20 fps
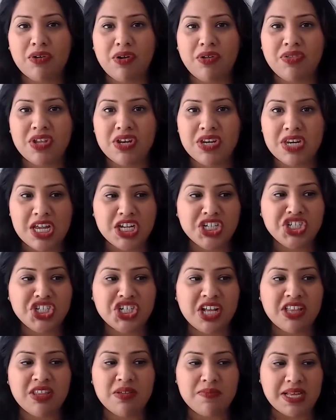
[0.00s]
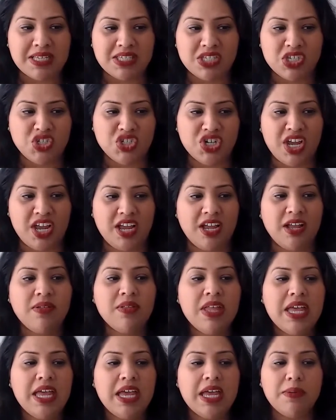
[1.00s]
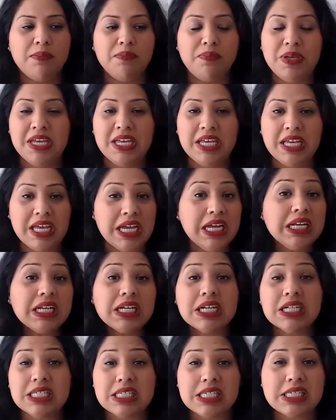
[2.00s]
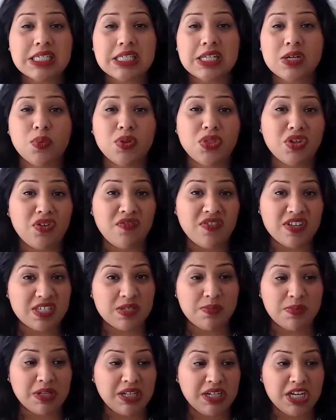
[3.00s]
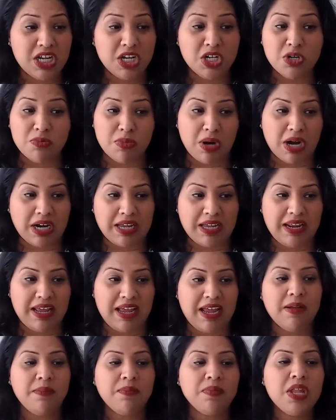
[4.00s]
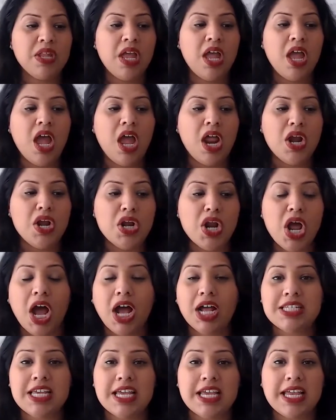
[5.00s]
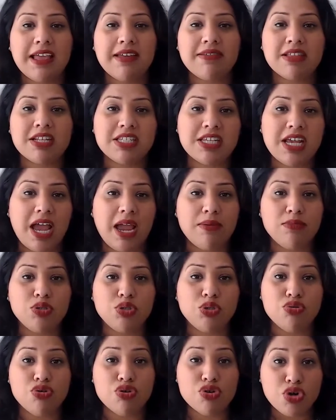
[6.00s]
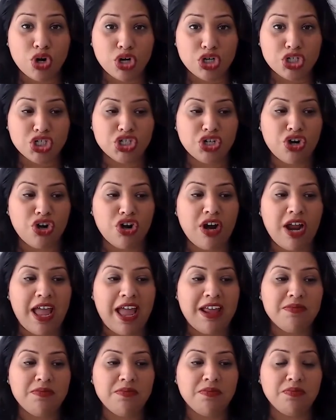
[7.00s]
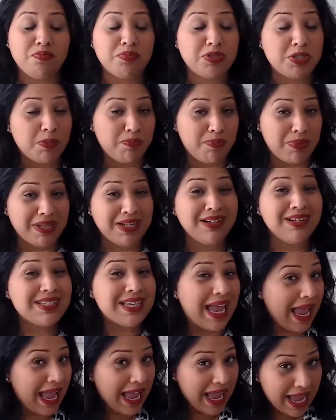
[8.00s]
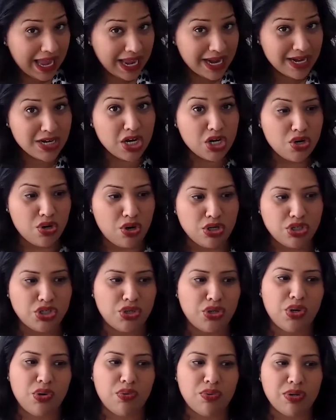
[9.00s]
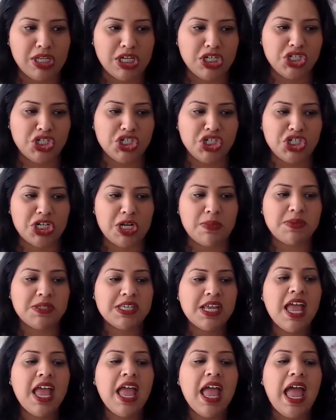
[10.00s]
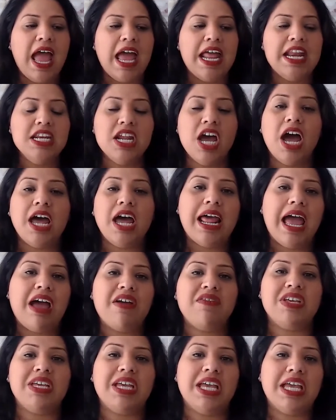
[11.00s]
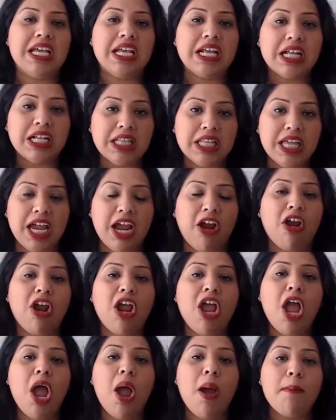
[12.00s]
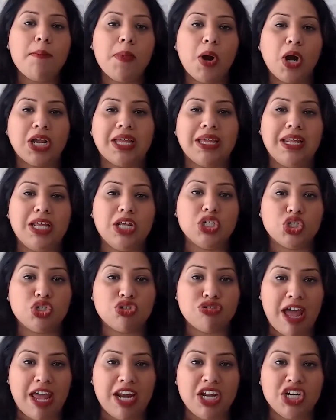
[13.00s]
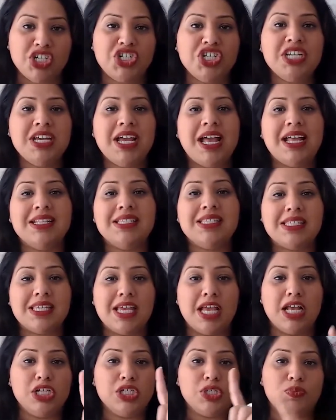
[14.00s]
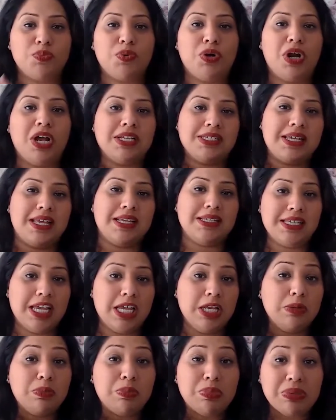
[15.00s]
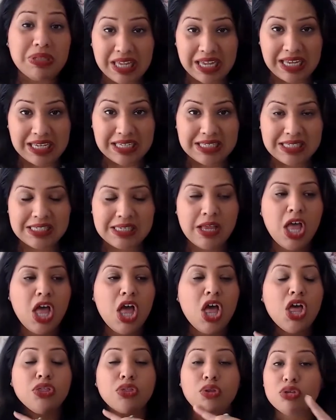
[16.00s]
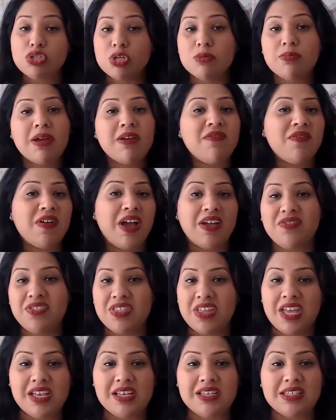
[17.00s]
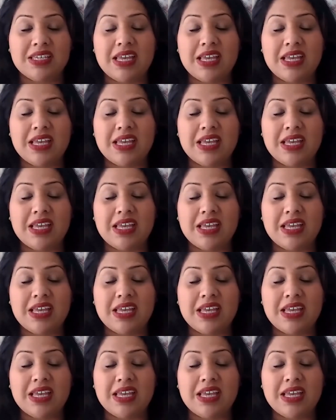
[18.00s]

on the niche and the messaging, being inconsistent with your visibility and your marketing, not taking the time to nurture and to build and nurture your relationships, and not having a clear marketing strategy and sales process in place. Those are my 5 things.